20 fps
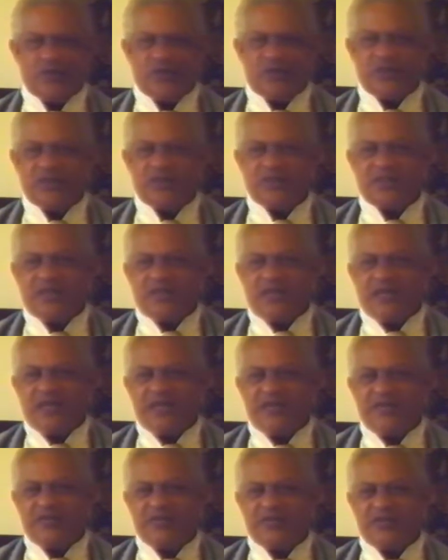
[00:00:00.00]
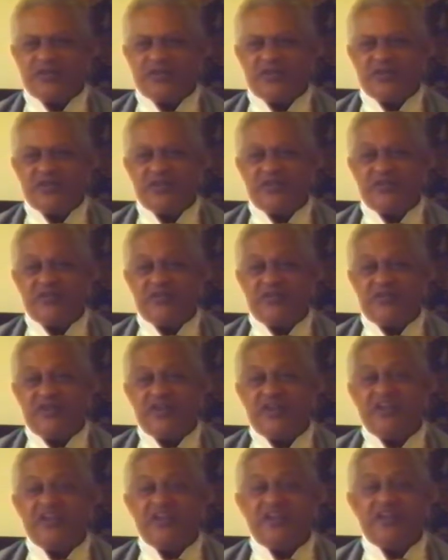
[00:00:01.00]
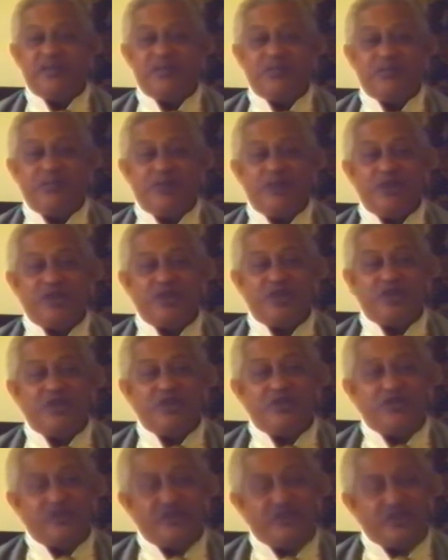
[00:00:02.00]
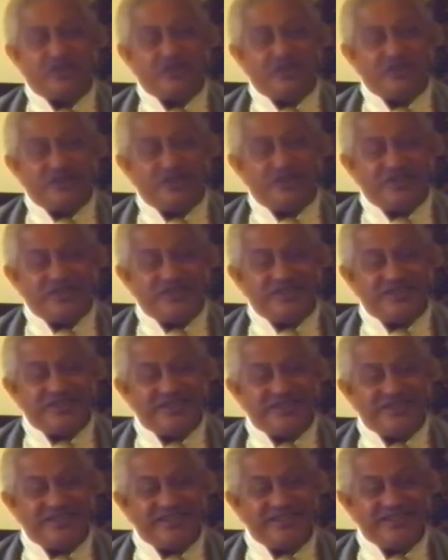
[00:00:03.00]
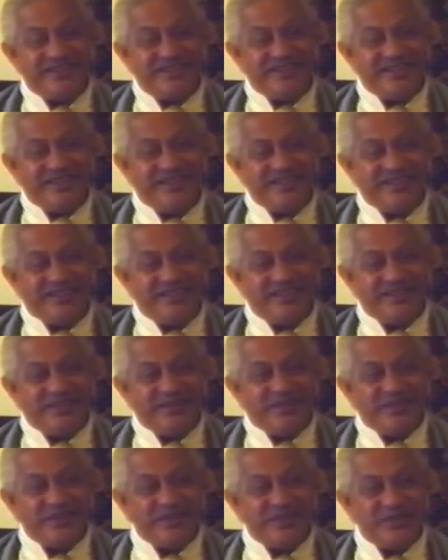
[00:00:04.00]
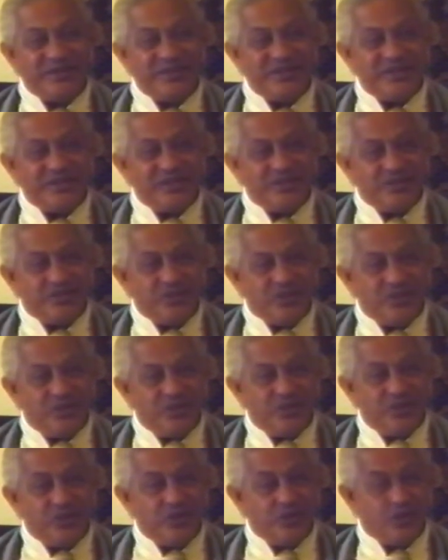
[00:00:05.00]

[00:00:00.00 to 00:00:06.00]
what is life without the fun and pleasure of difficulties? Because it is joy